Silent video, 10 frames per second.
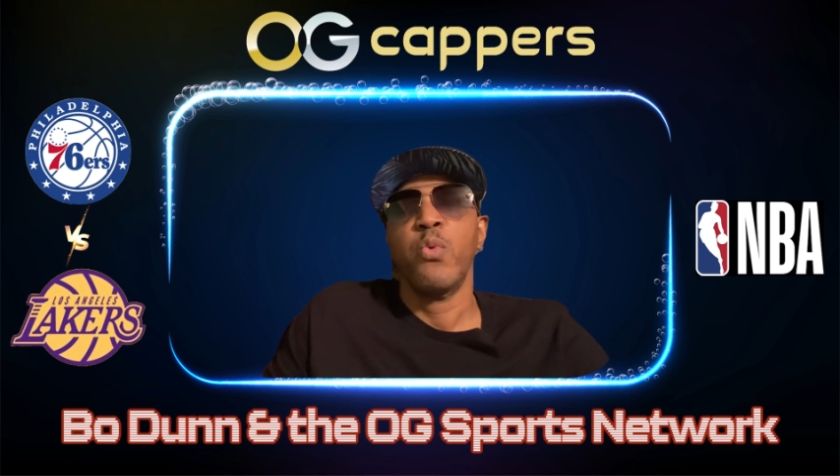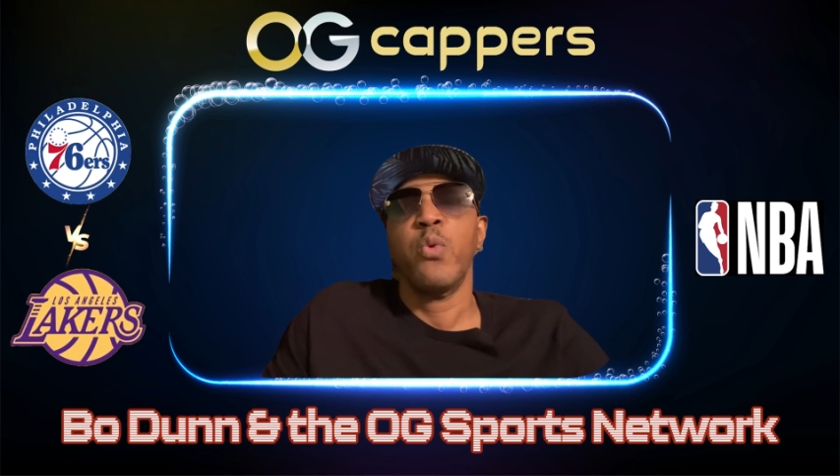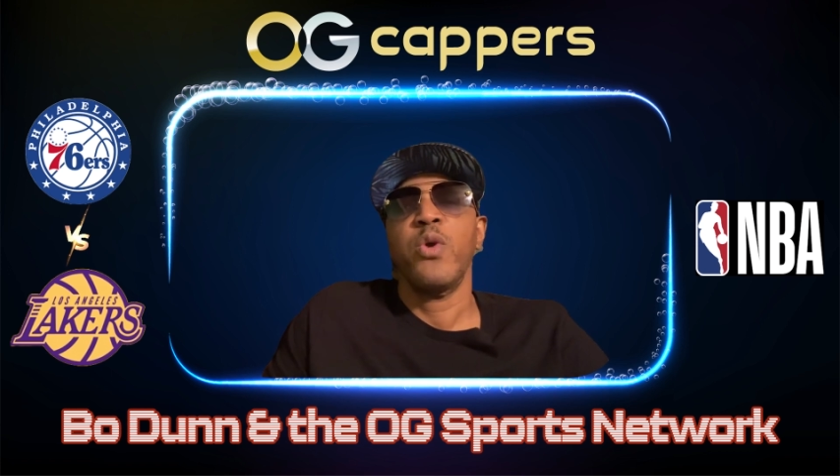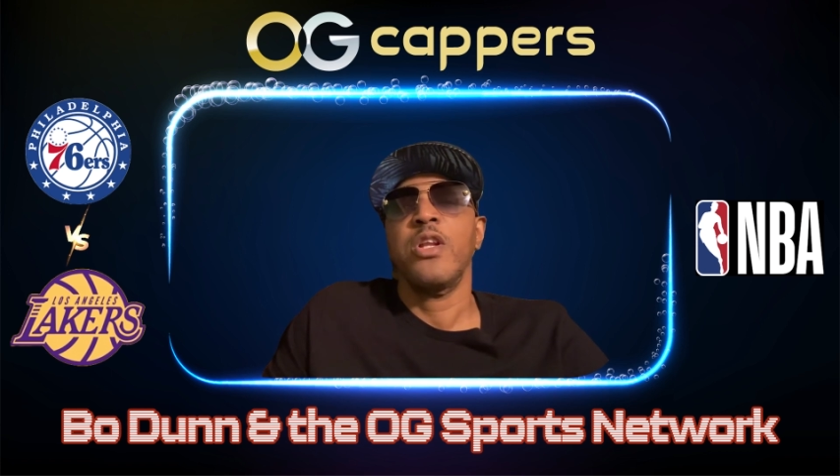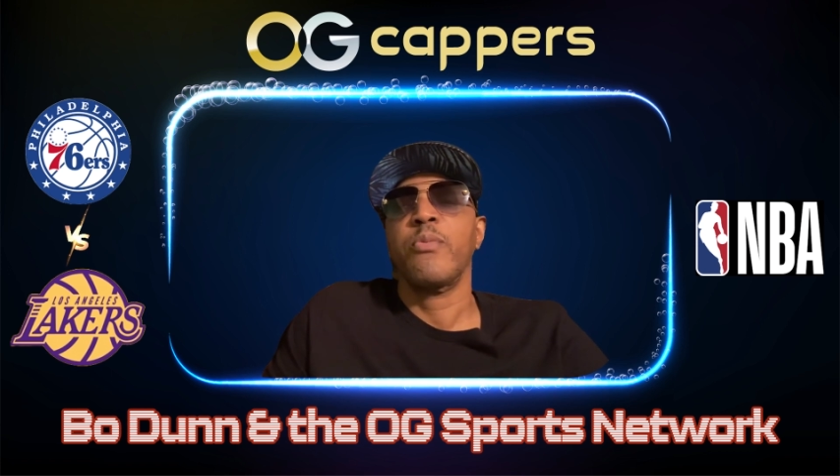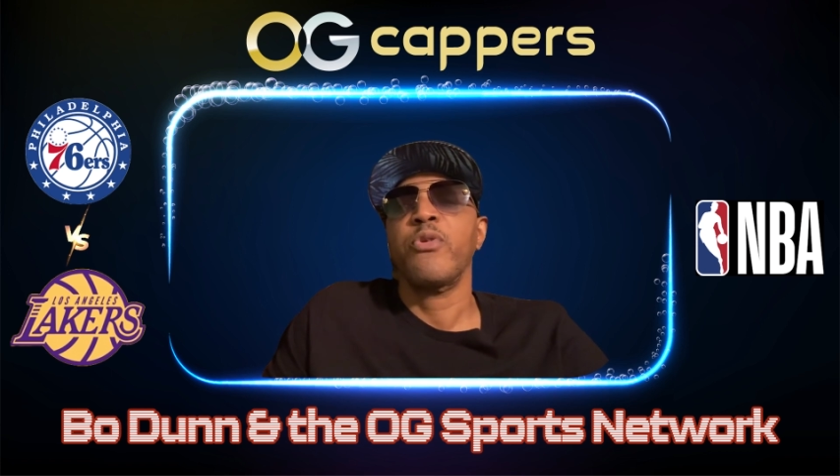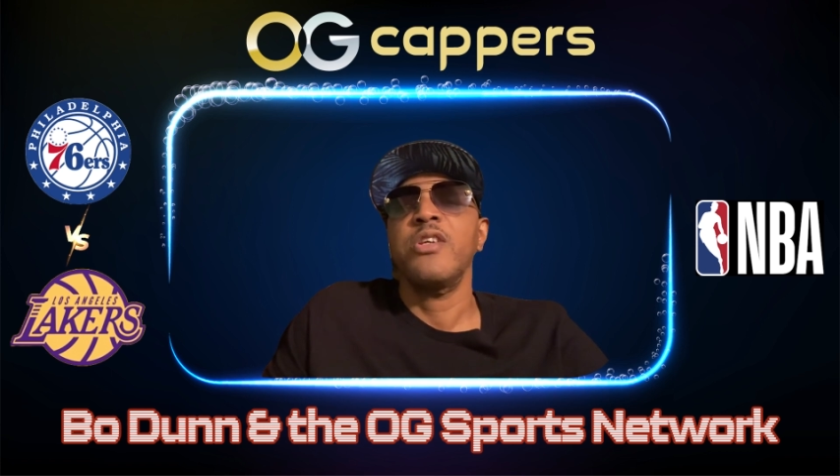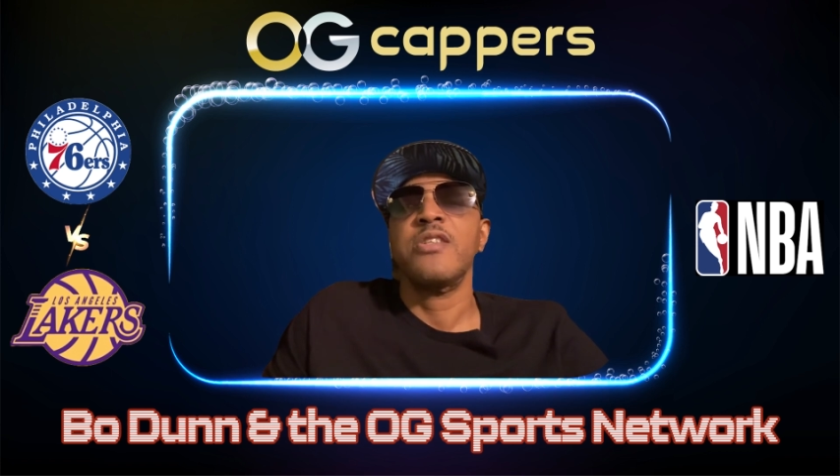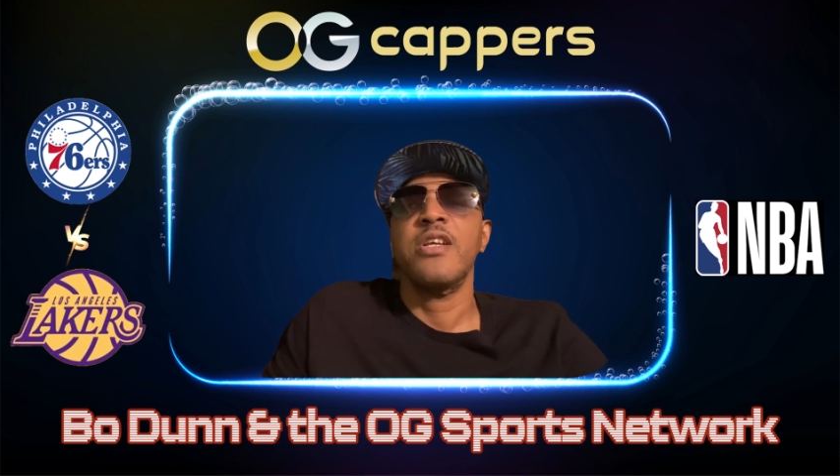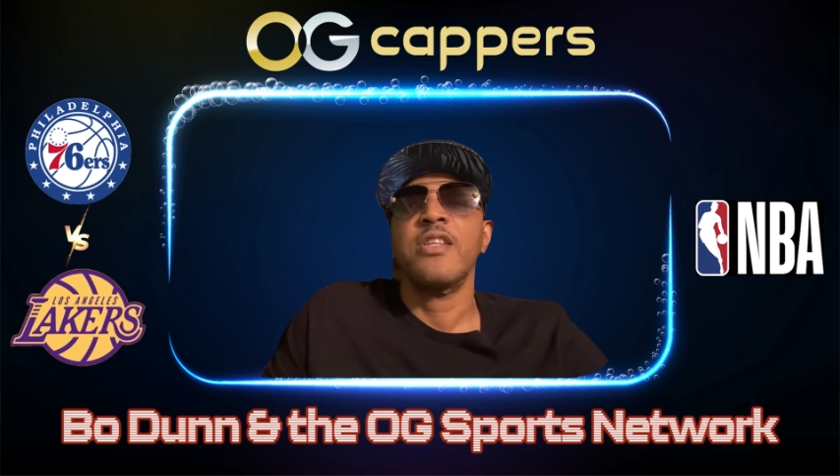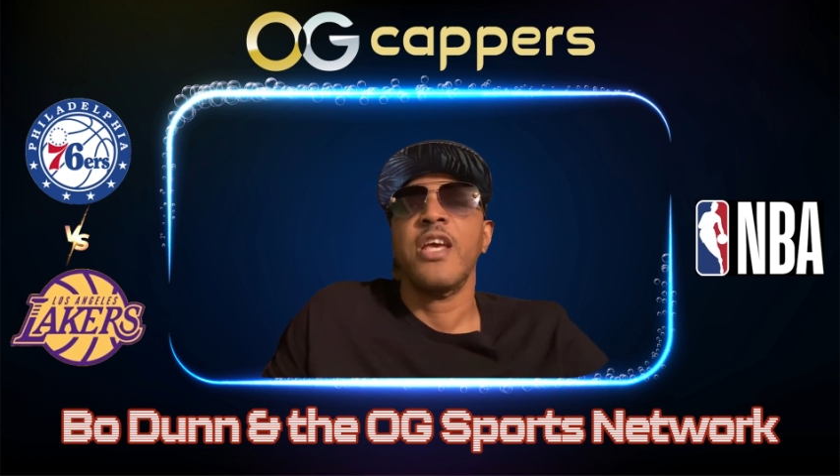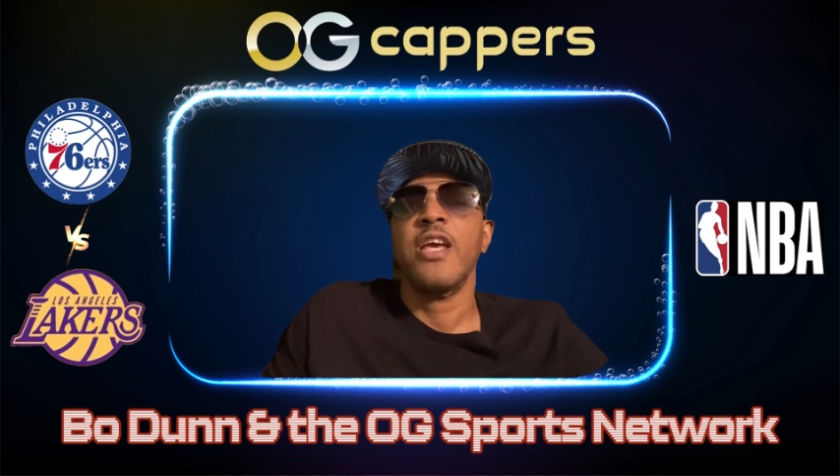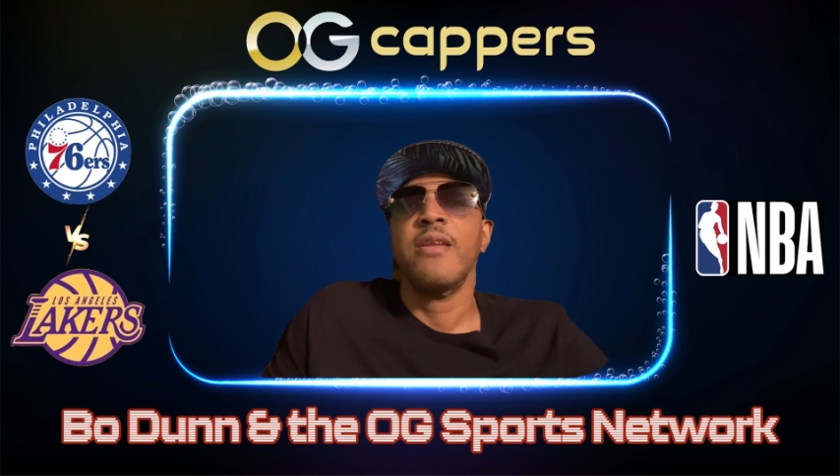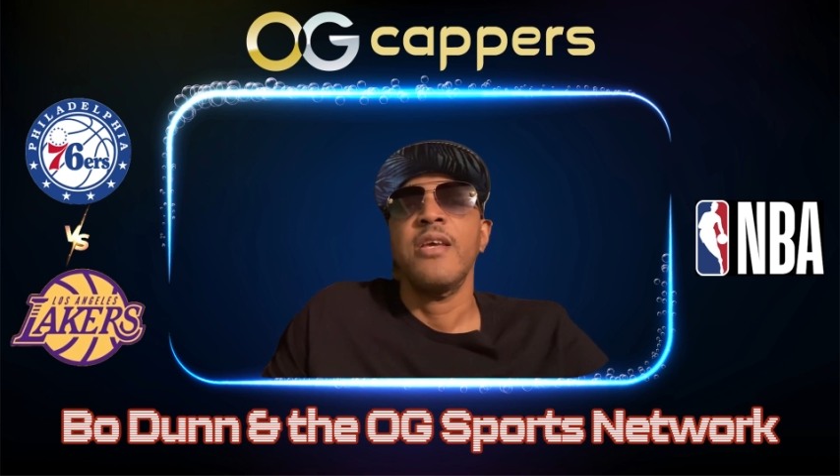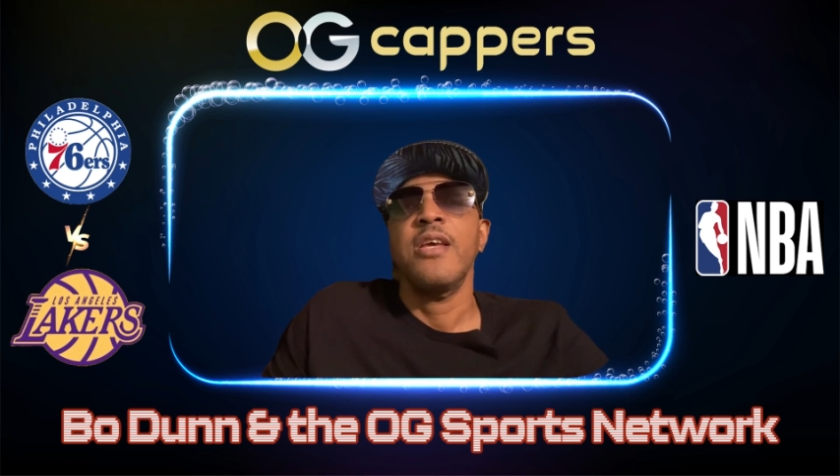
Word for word: We really appreciate that.